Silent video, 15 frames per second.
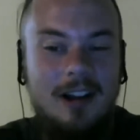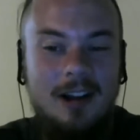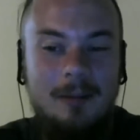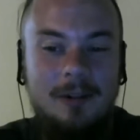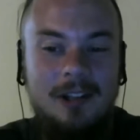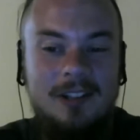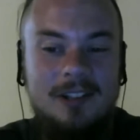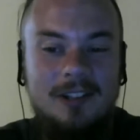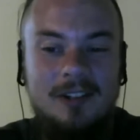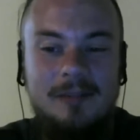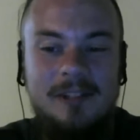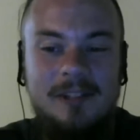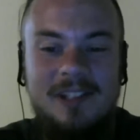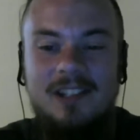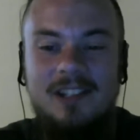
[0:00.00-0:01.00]
a couple
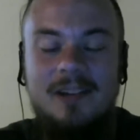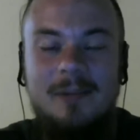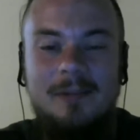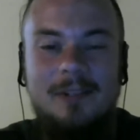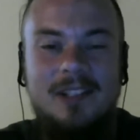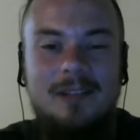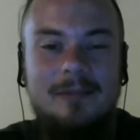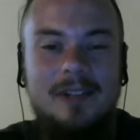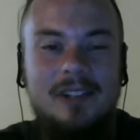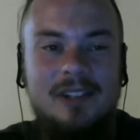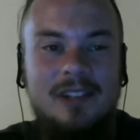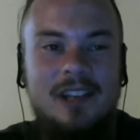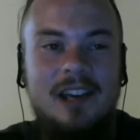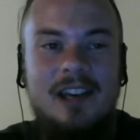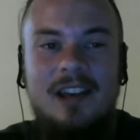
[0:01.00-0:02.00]
installments and come up with something
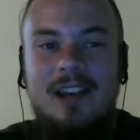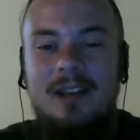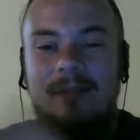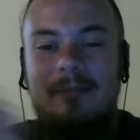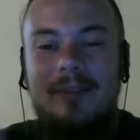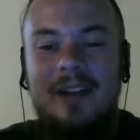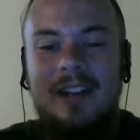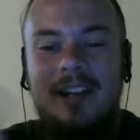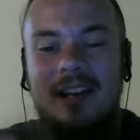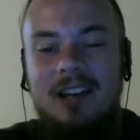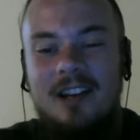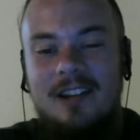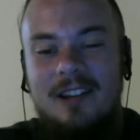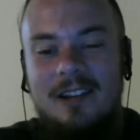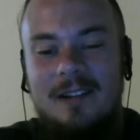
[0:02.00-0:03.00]
else.
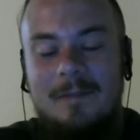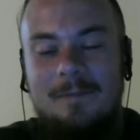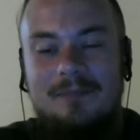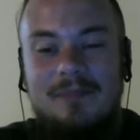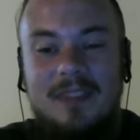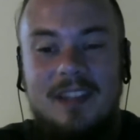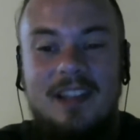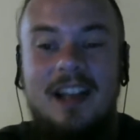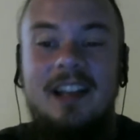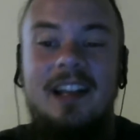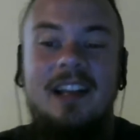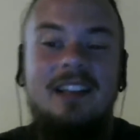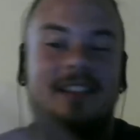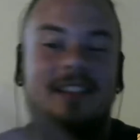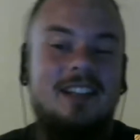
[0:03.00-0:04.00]
But
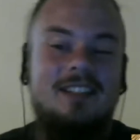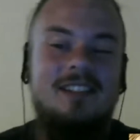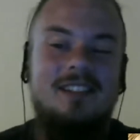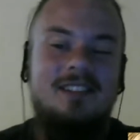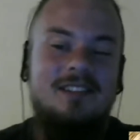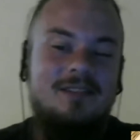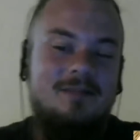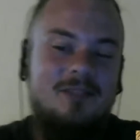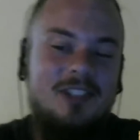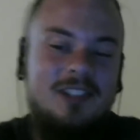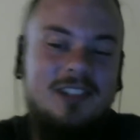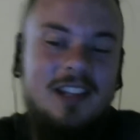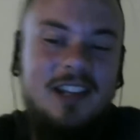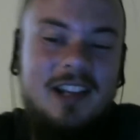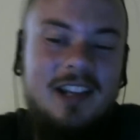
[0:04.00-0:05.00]
again, this is
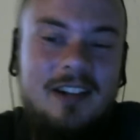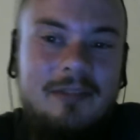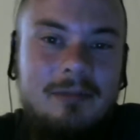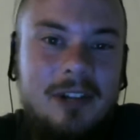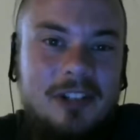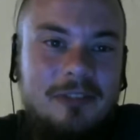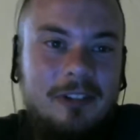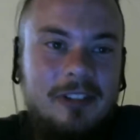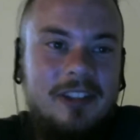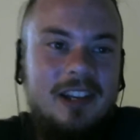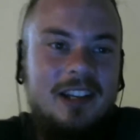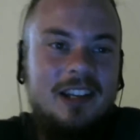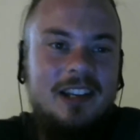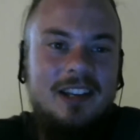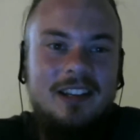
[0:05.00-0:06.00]
just like kind of wishful
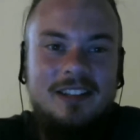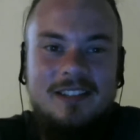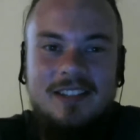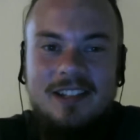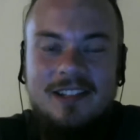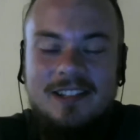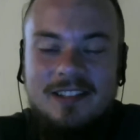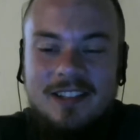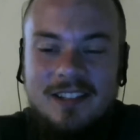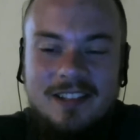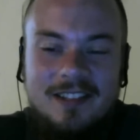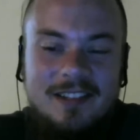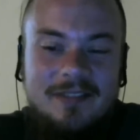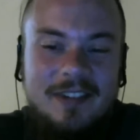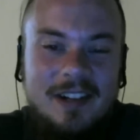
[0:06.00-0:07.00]
thinking, since this
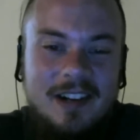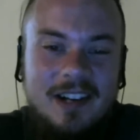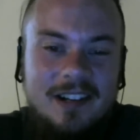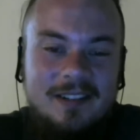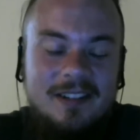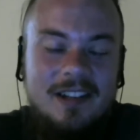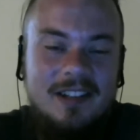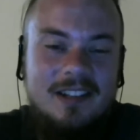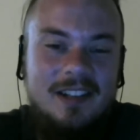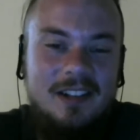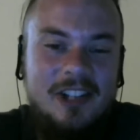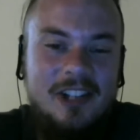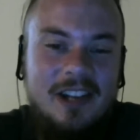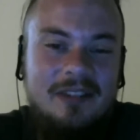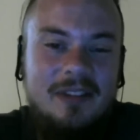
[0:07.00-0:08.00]
is a very
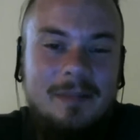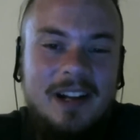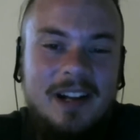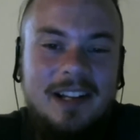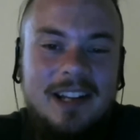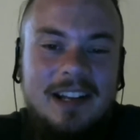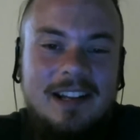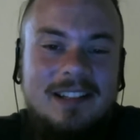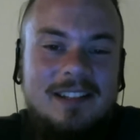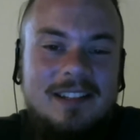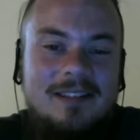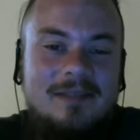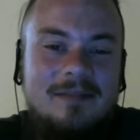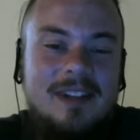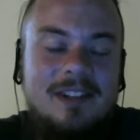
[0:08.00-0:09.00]
nostalgia-heavy
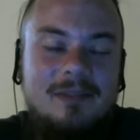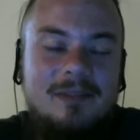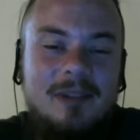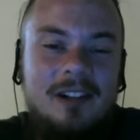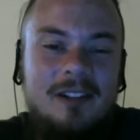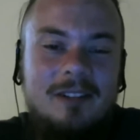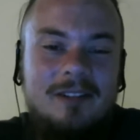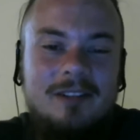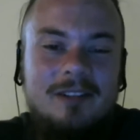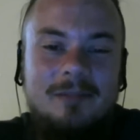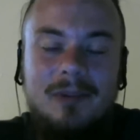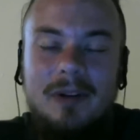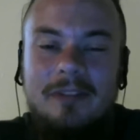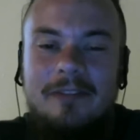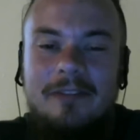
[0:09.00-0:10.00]
podcast. May as well
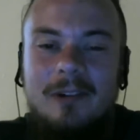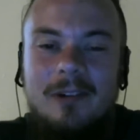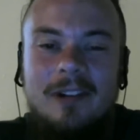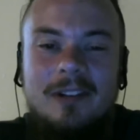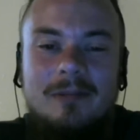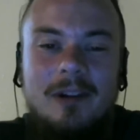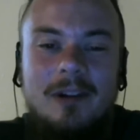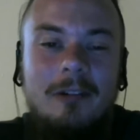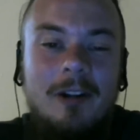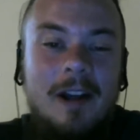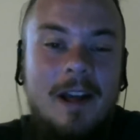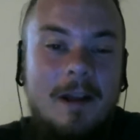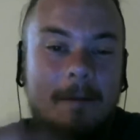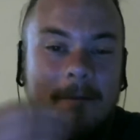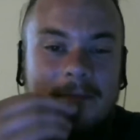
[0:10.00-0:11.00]
move forward as well, right?